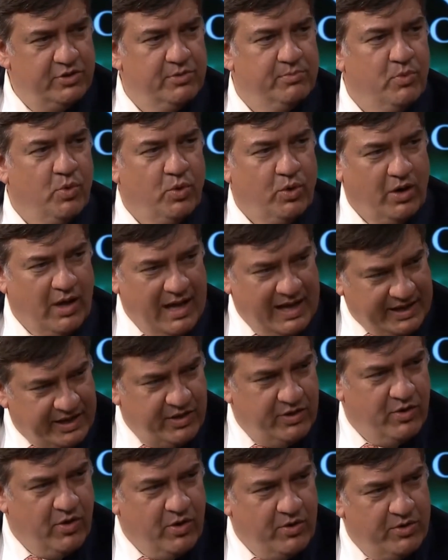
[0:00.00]
the more
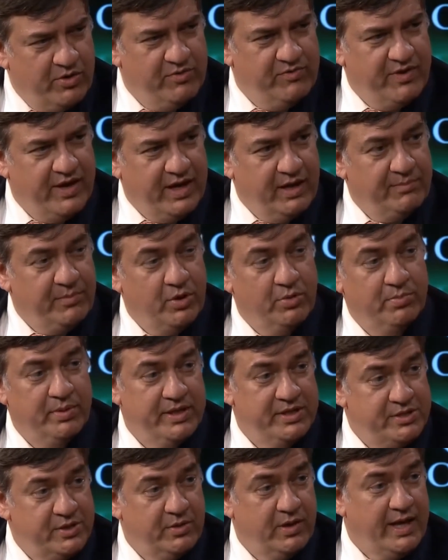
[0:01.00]
likely you are to develop
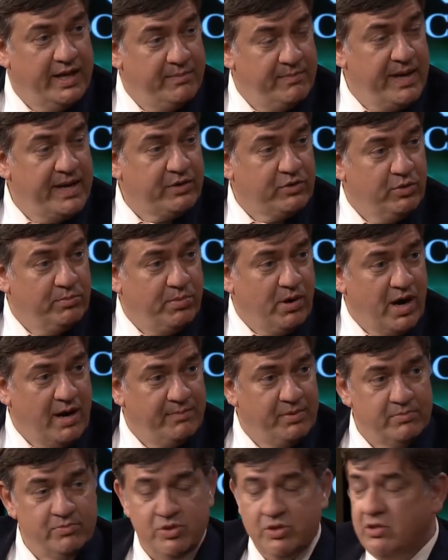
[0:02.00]
obesity-related medical
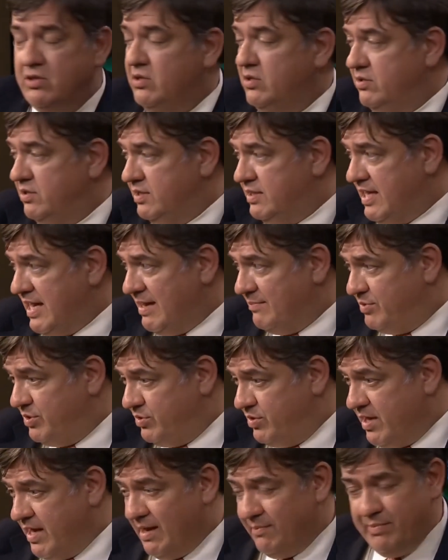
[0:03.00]
problems. The type
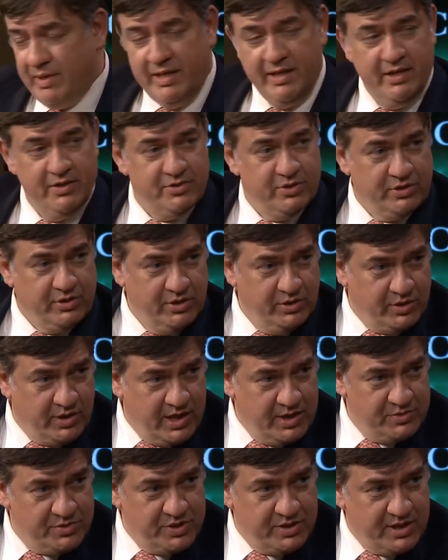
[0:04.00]
2 diabetes or
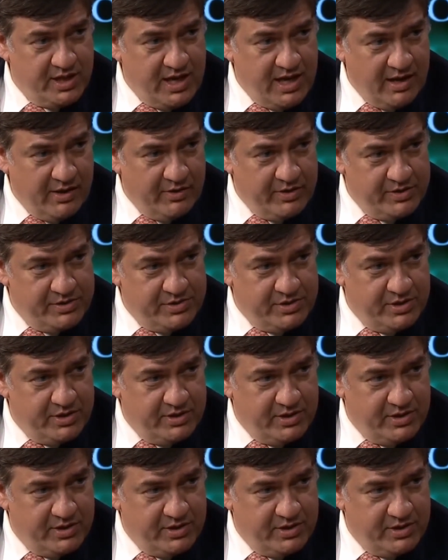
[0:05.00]
glucose intolerance